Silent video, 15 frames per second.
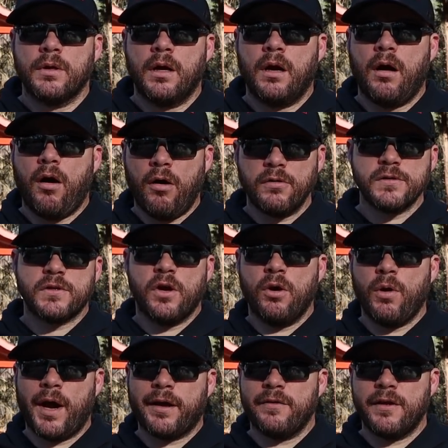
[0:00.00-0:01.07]
Uh,
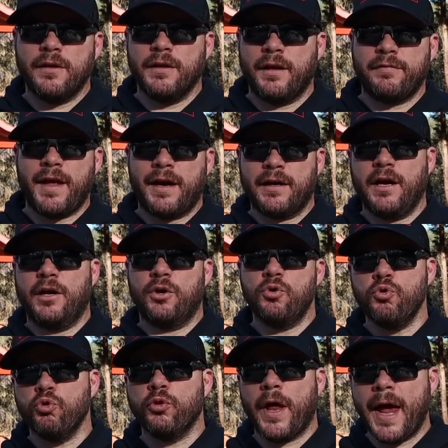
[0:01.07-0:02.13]
also, I can then let that gun
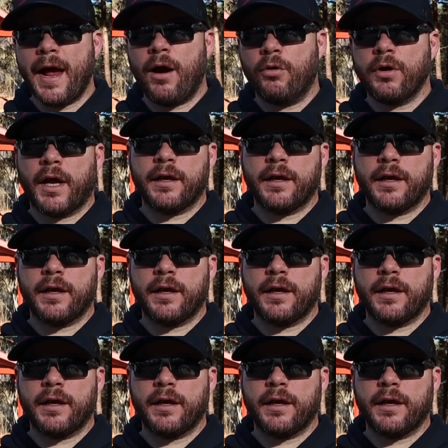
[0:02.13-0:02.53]
cool down.